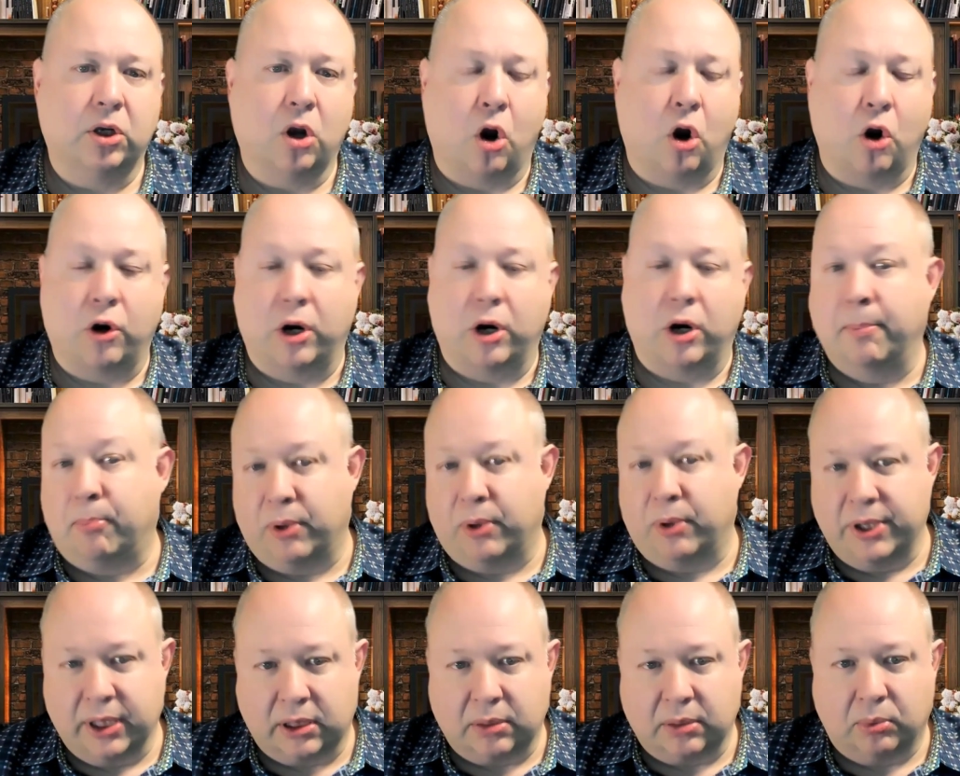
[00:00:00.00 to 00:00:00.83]
are
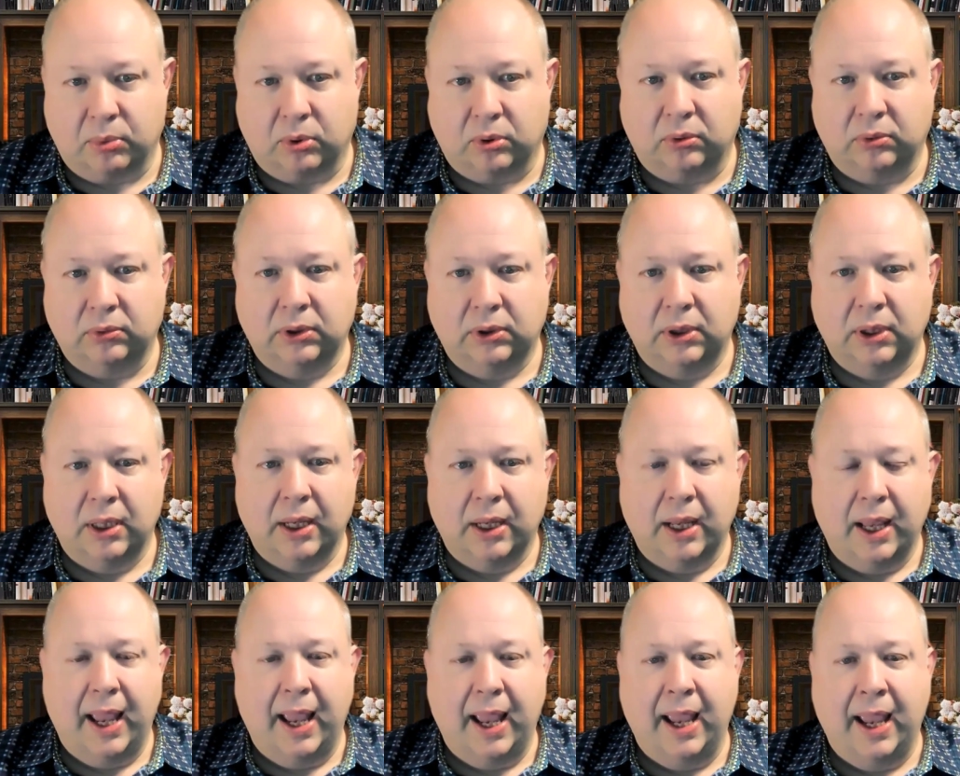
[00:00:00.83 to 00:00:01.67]
unpredictable,
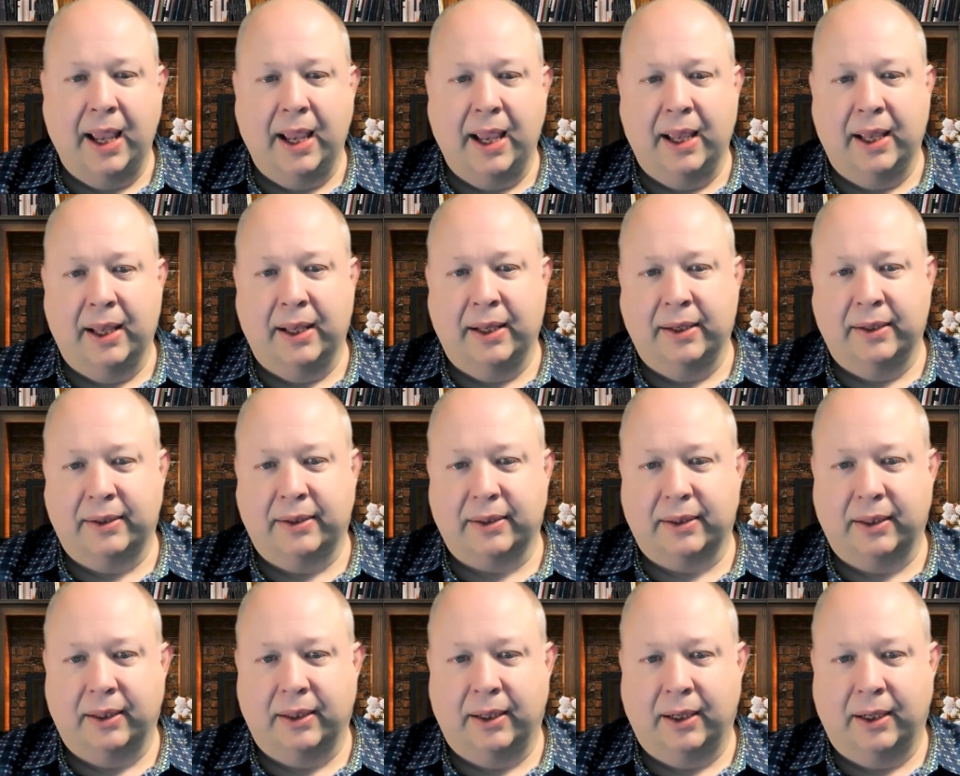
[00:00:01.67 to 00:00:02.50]
and
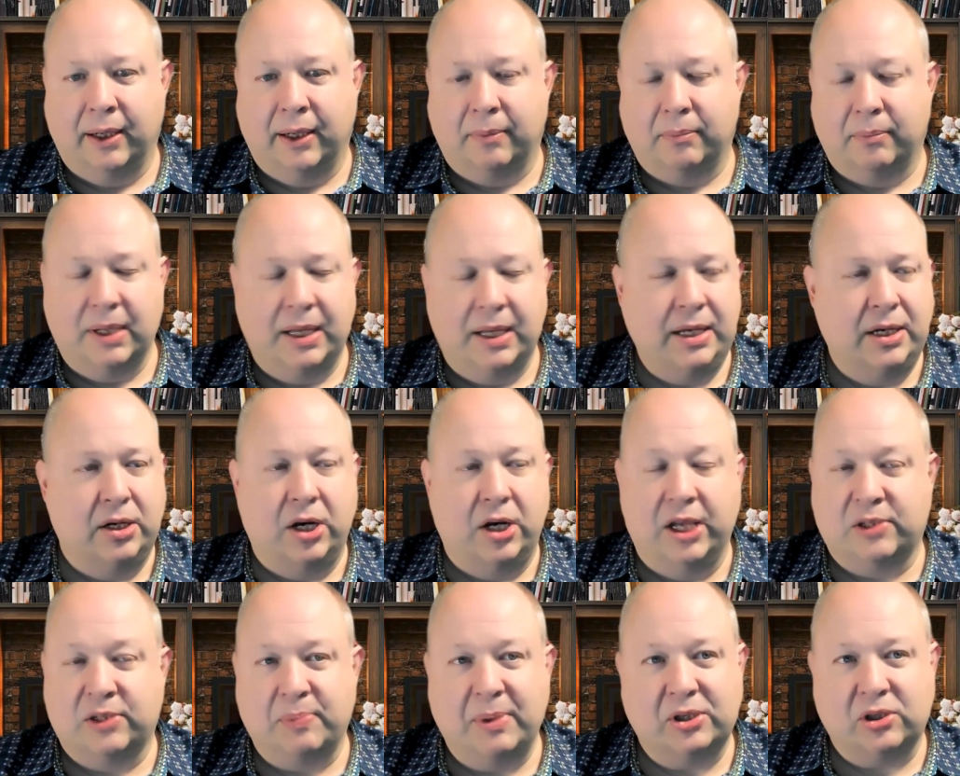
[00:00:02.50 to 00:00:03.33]

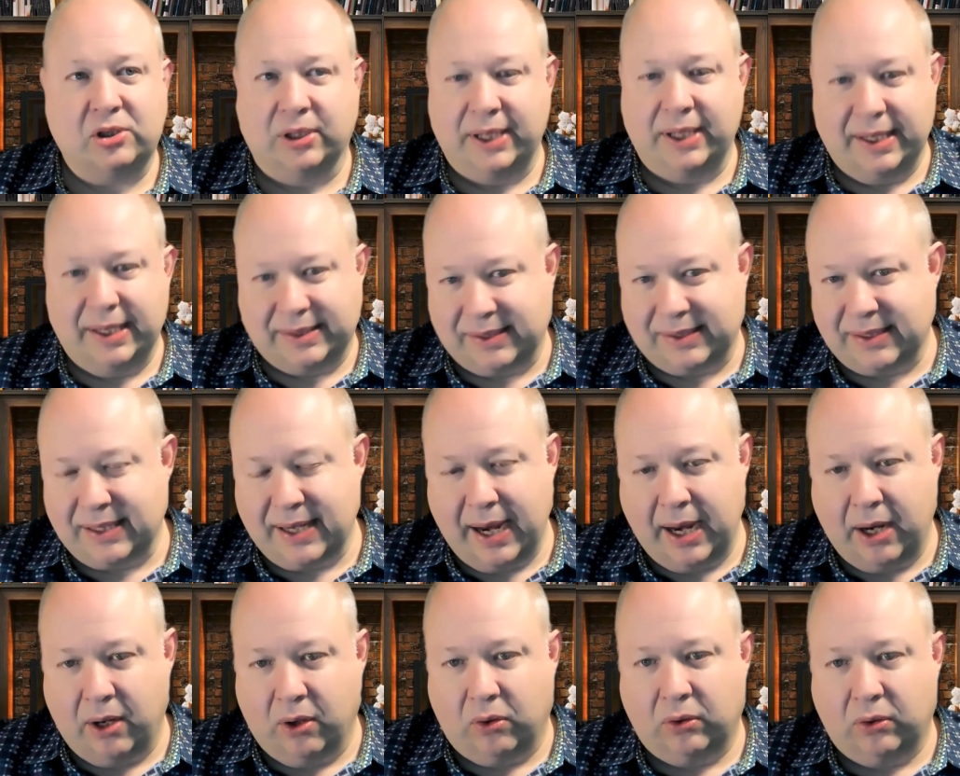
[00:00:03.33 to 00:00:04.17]
especially at
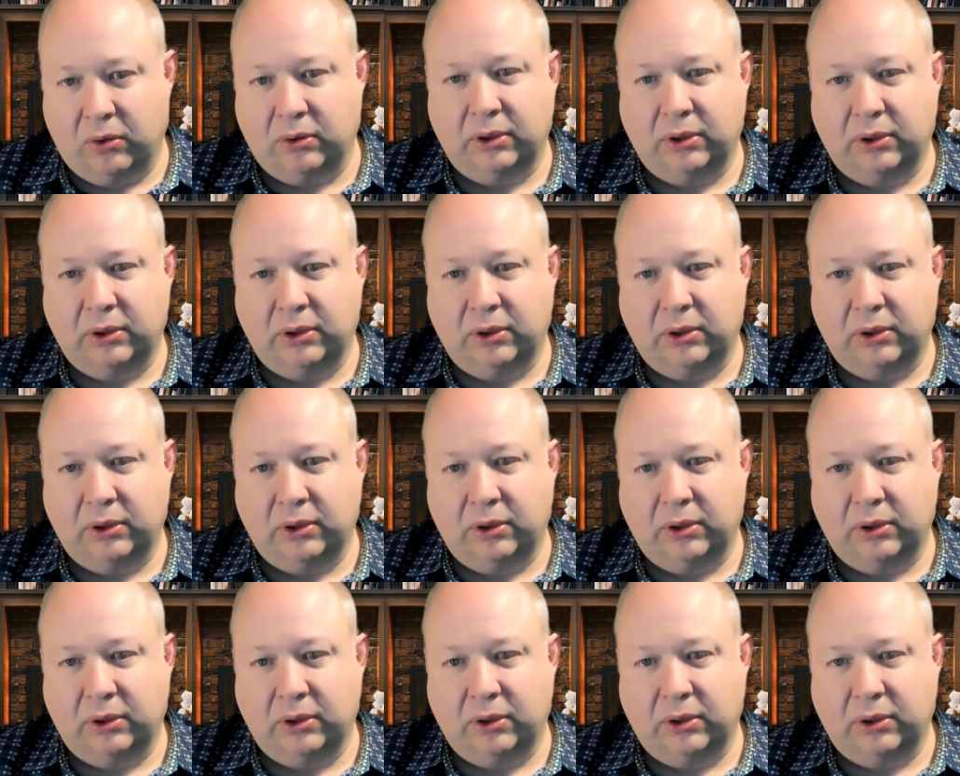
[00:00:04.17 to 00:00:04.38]
scale.